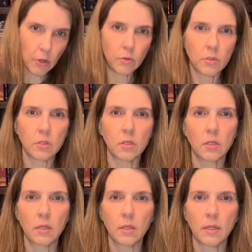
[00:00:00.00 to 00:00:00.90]
note,
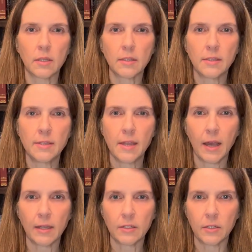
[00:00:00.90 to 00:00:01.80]
it's
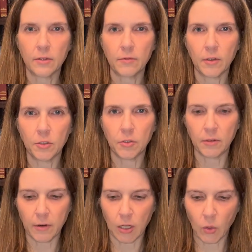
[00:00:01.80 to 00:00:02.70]
not
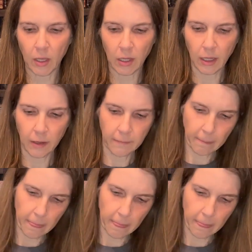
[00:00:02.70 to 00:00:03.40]
filtering very quickly.